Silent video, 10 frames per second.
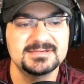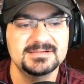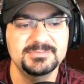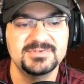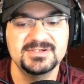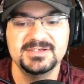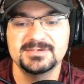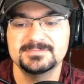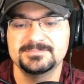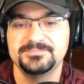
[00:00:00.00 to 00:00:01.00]
and let me click
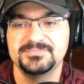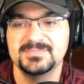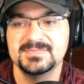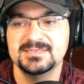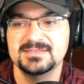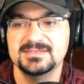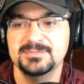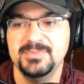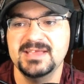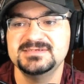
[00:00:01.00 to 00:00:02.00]
here,
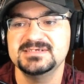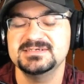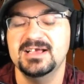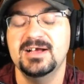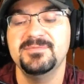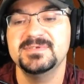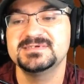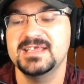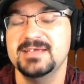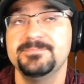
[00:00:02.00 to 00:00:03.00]
the basics of
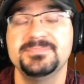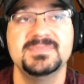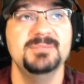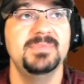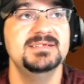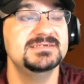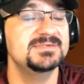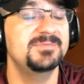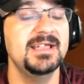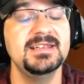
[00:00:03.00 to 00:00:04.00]
this game, the
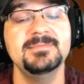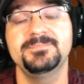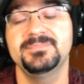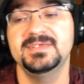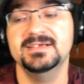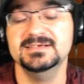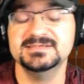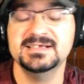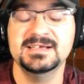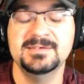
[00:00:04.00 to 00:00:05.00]
basics of fighting,
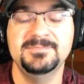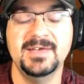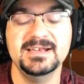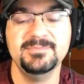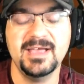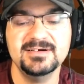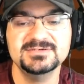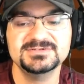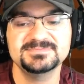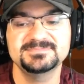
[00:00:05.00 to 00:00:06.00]
because fighting
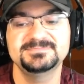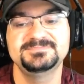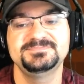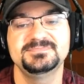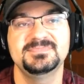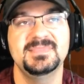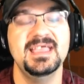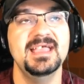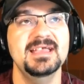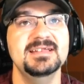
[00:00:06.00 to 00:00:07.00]
matters.
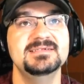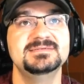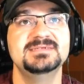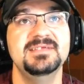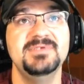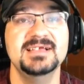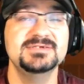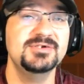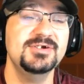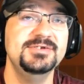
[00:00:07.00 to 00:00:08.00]
And if you
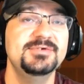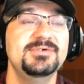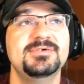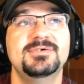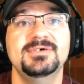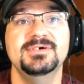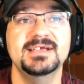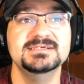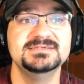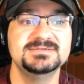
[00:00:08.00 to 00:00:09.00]
guys don't know how to do it, or
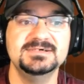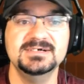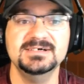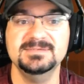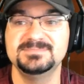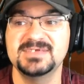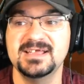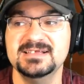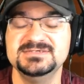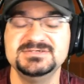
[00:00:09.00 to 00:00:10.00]
you guys are
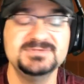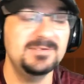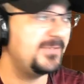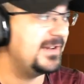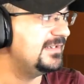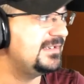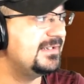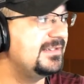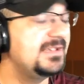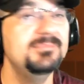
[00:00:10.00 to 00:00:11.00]
kind of afraid to get into the